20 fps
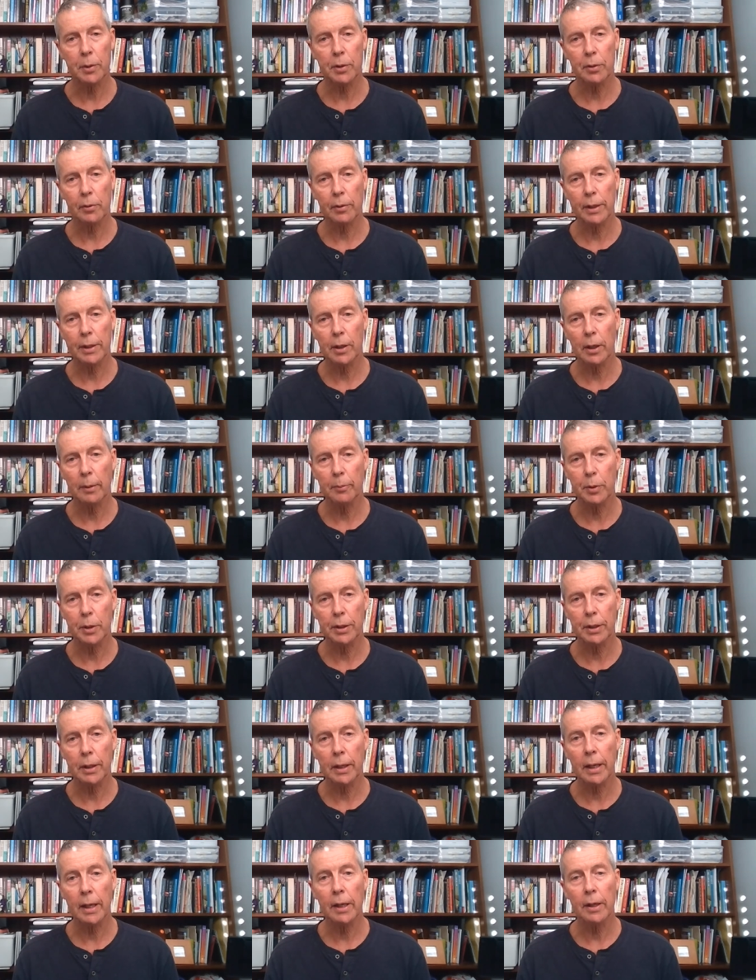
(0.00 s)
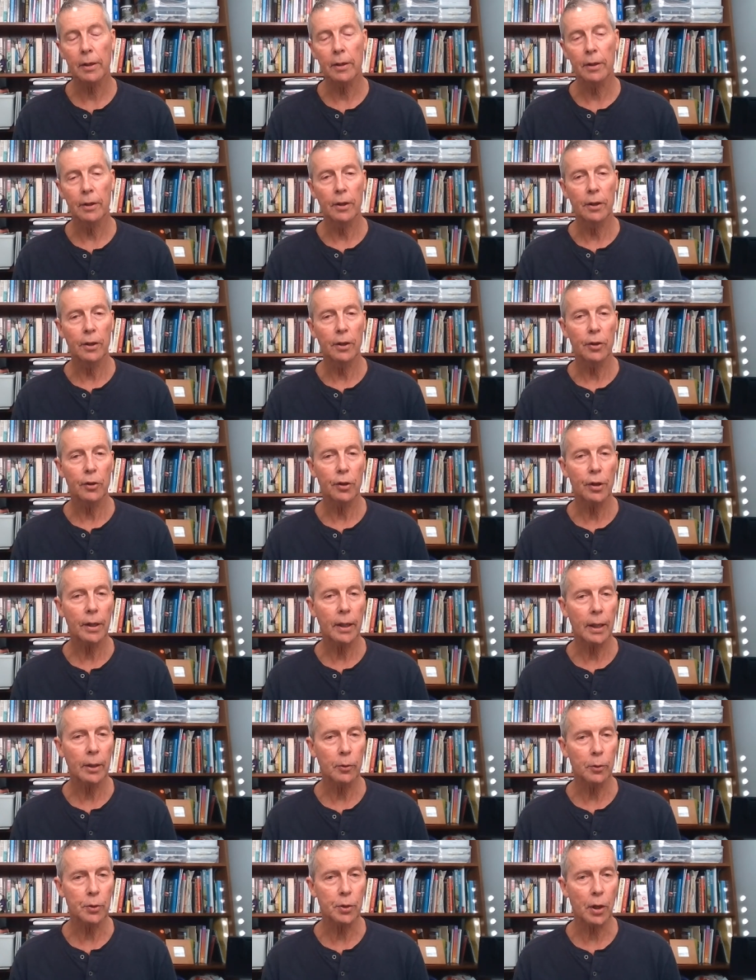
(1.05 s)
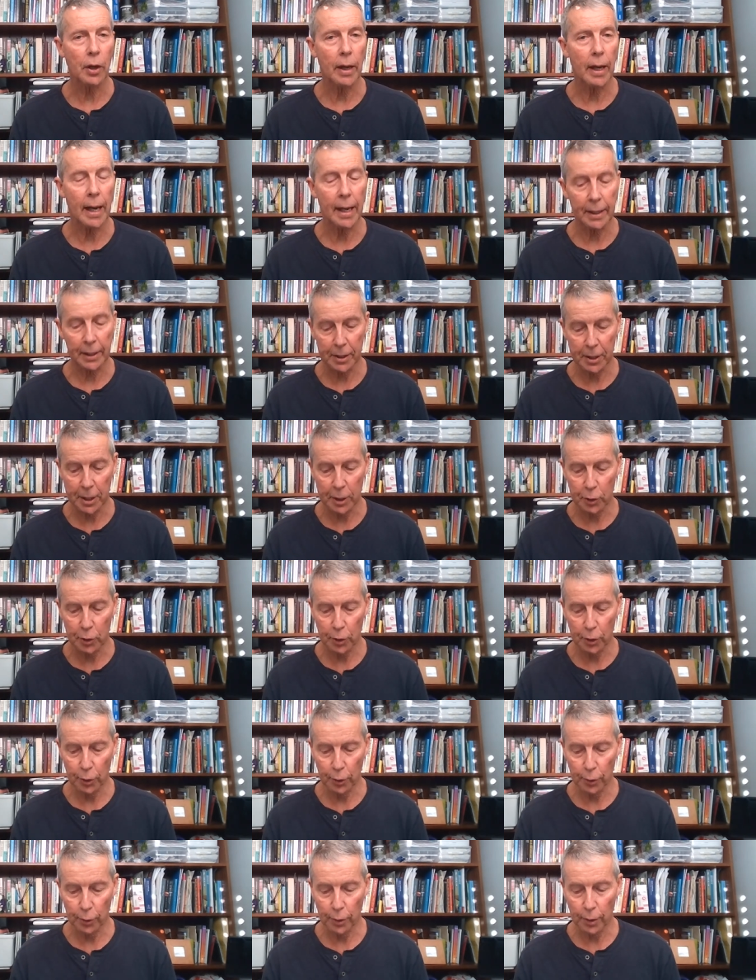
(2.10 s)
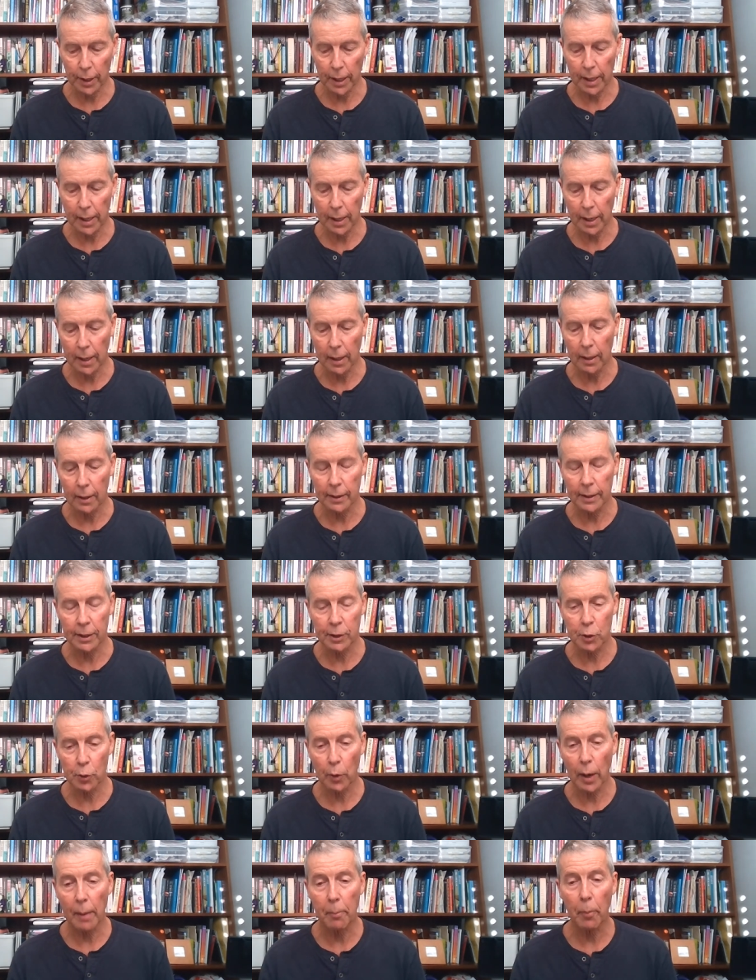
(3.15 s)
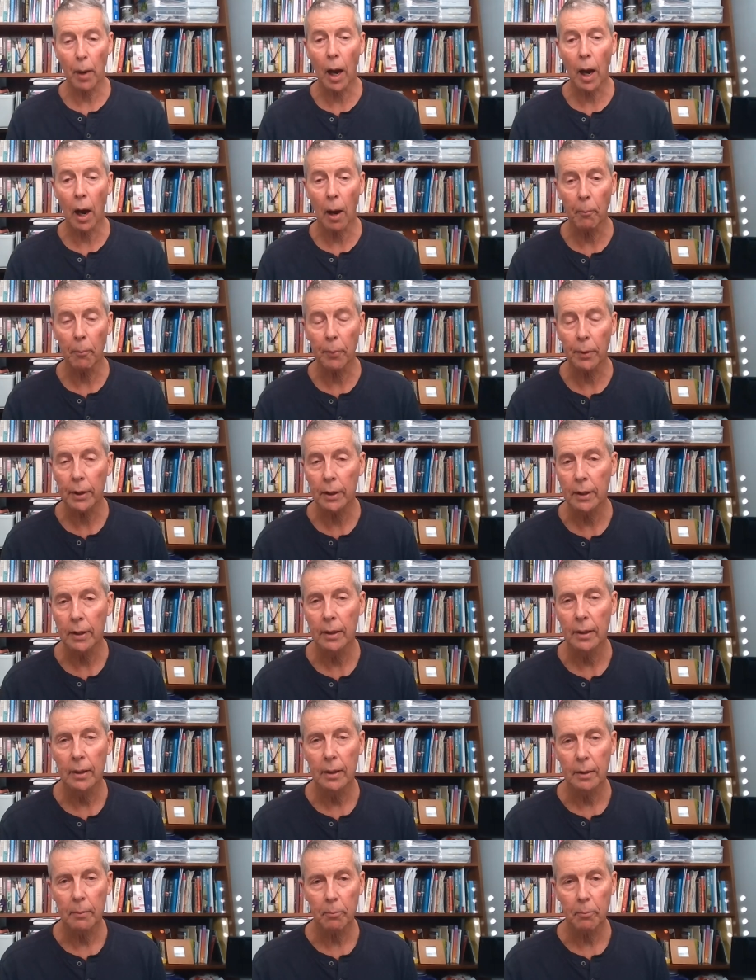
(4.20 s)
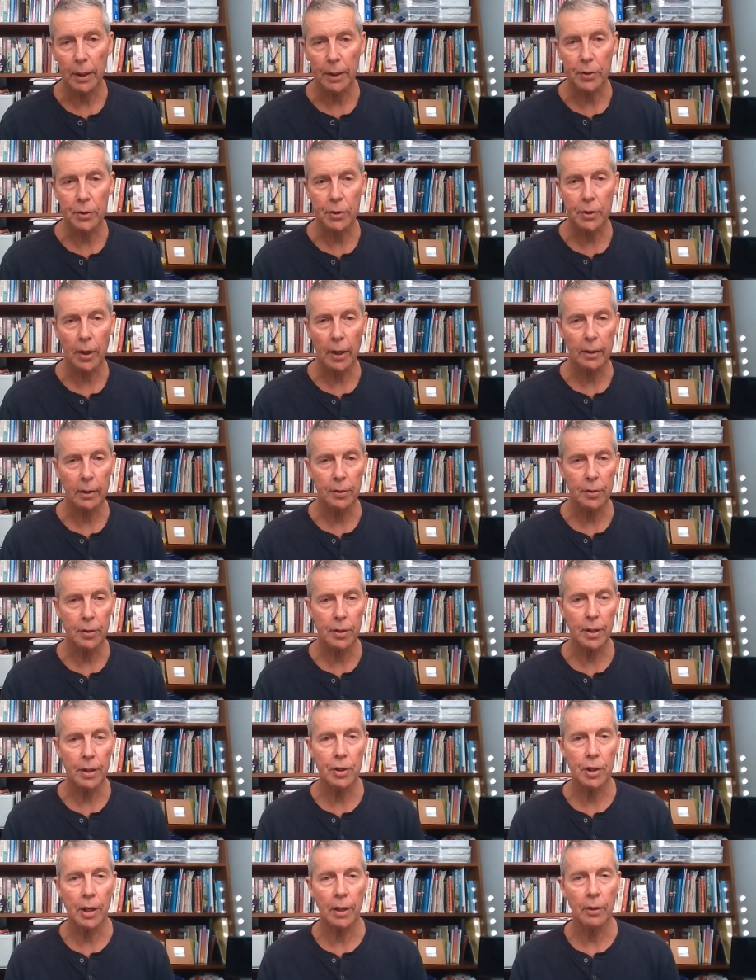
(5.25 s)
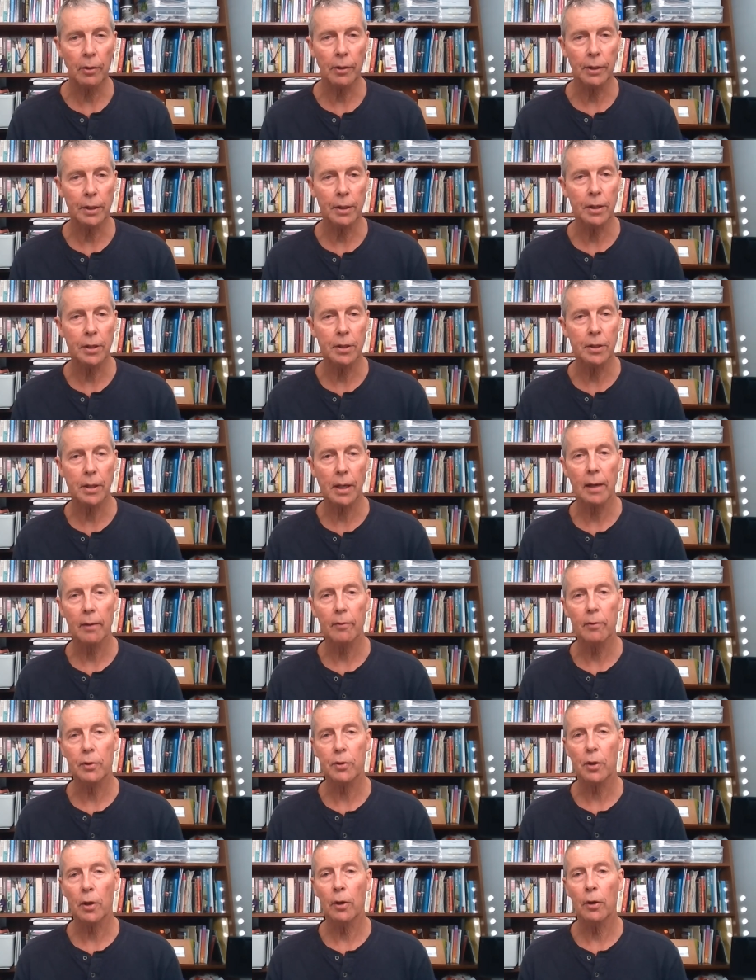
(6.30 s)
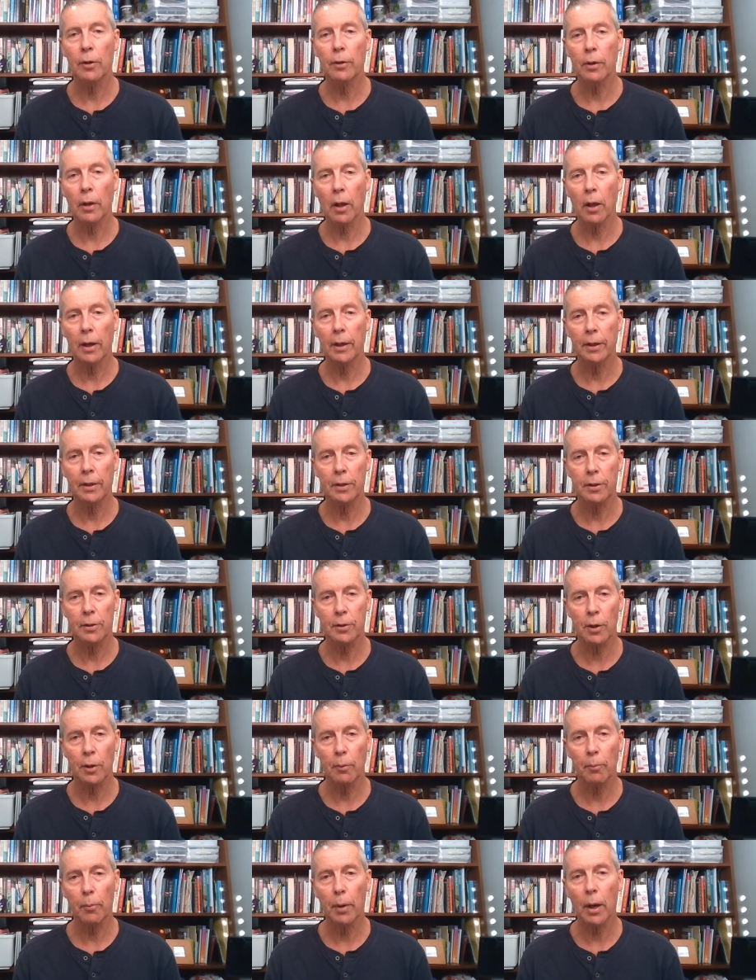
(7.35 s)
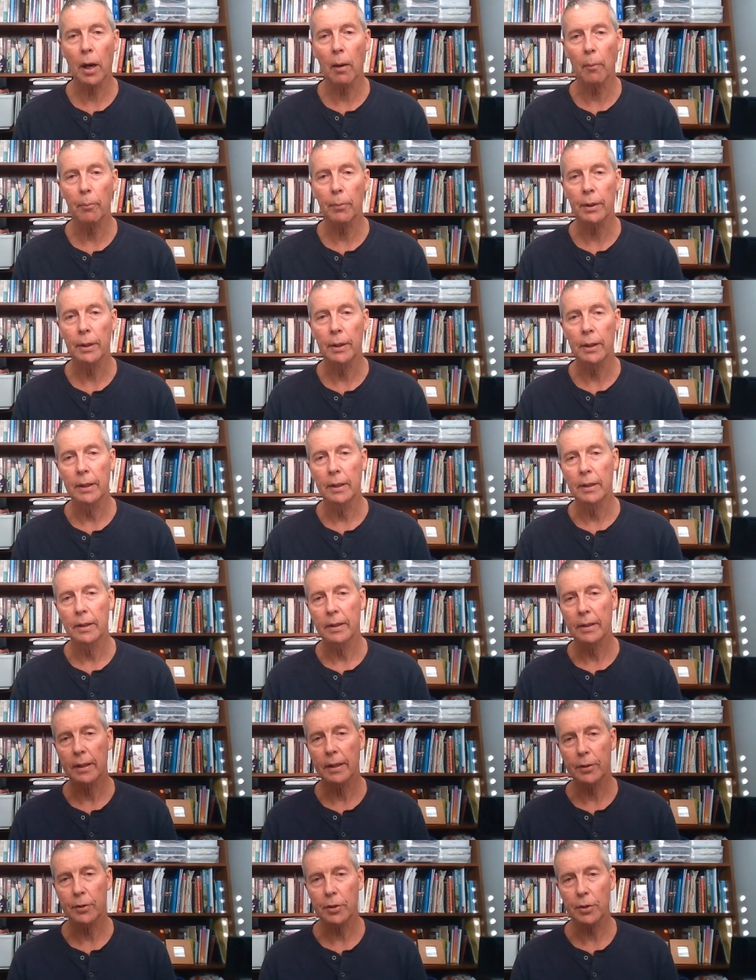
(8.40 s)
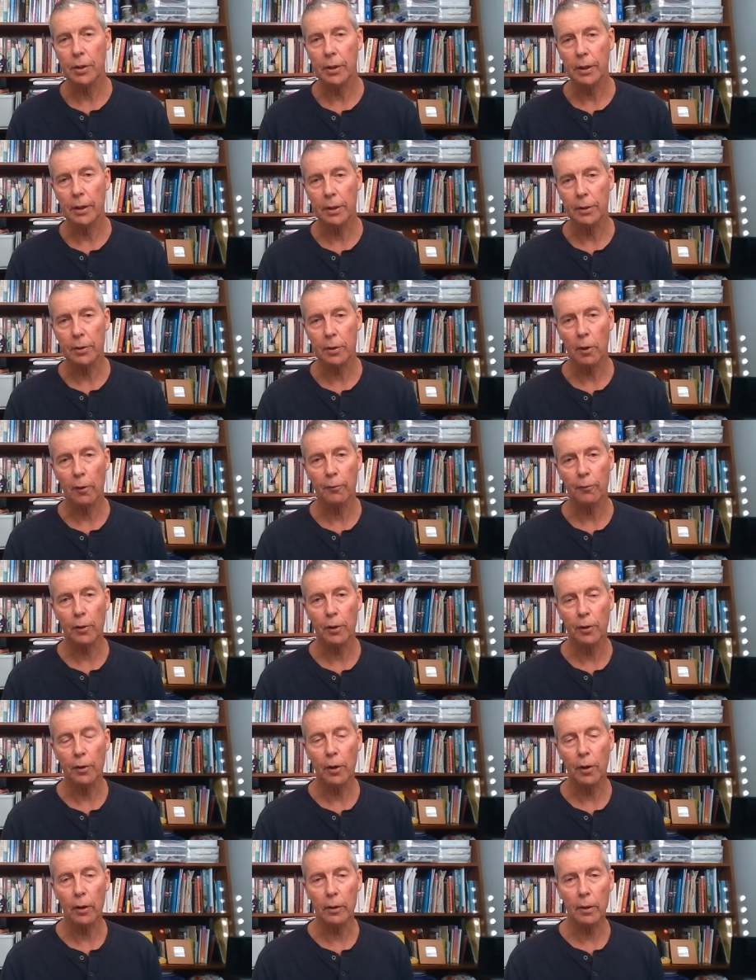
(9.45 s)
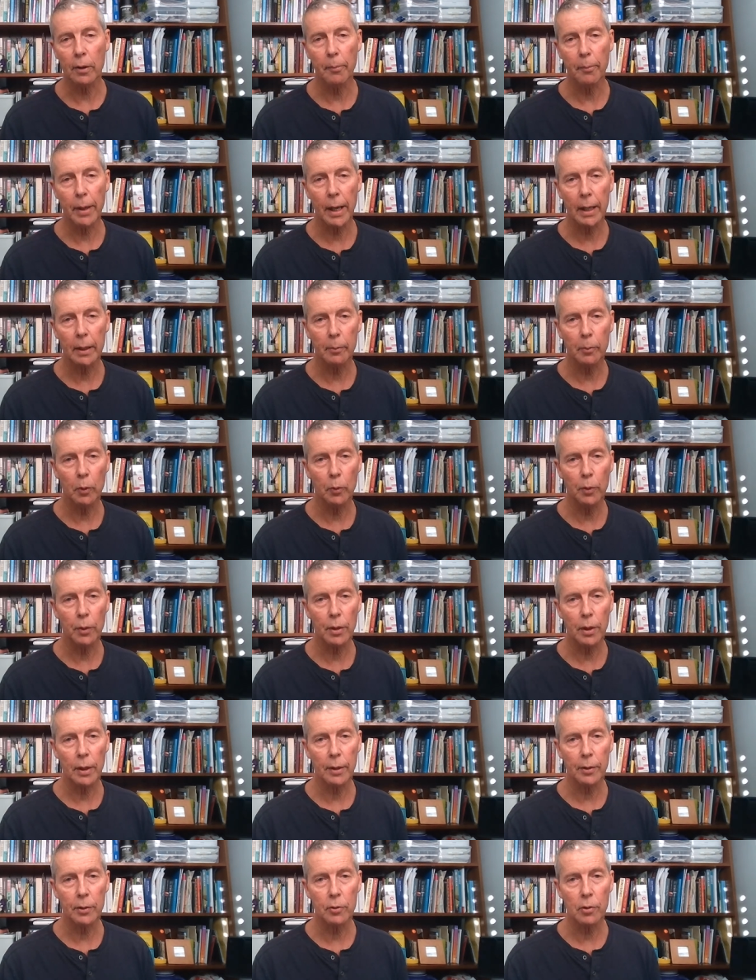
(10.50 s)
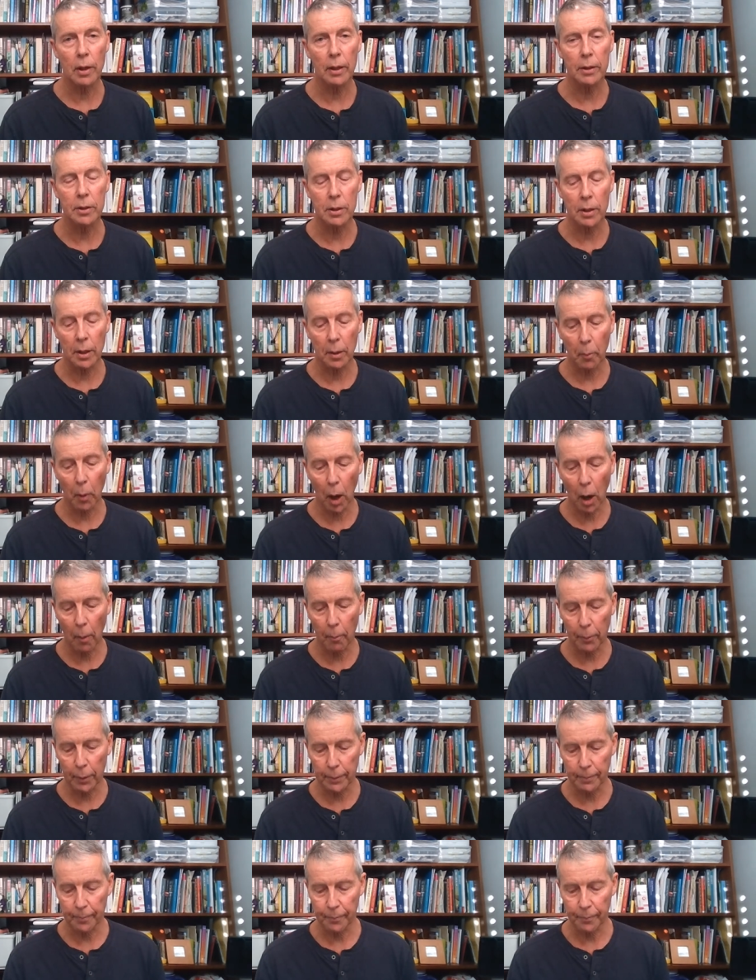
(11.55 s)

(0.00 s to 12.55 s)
3 times a day. You can also add it into a pump, but cyclizine generally needs to have its own line and its own pump. It's often not compatible with the other drugs in the pump.